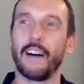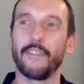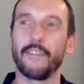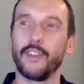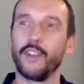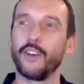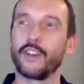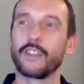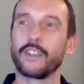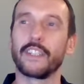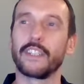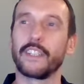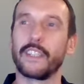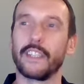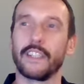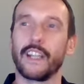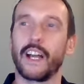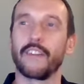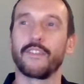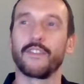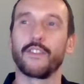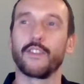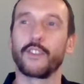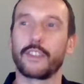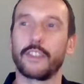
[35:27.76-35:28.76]
I've
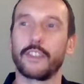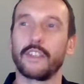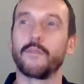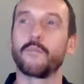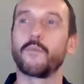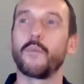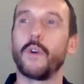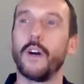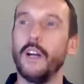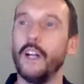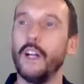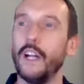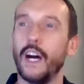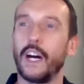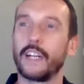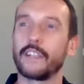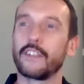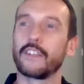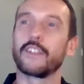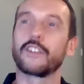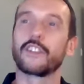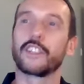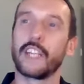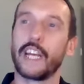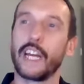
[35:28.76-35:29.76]
looked at
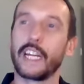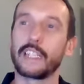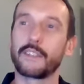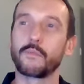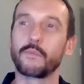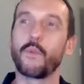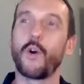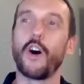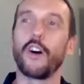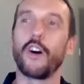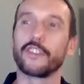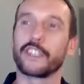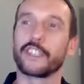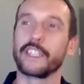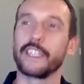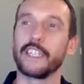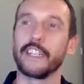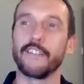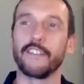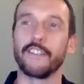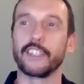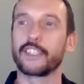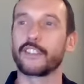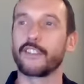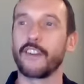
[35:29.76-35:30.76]
done a search of what are
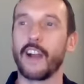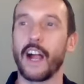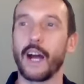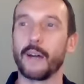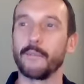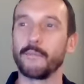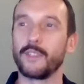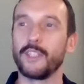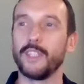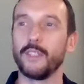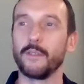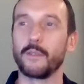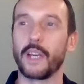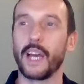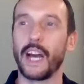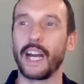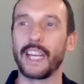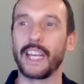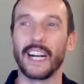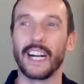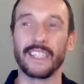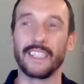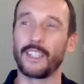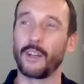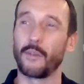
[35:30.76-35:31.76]
serious crimes
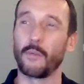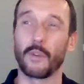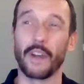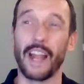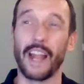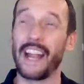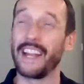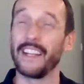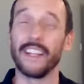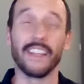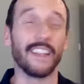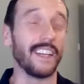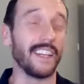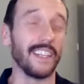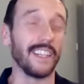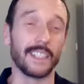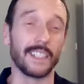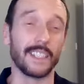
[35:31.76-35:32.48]
UK, and you don't want any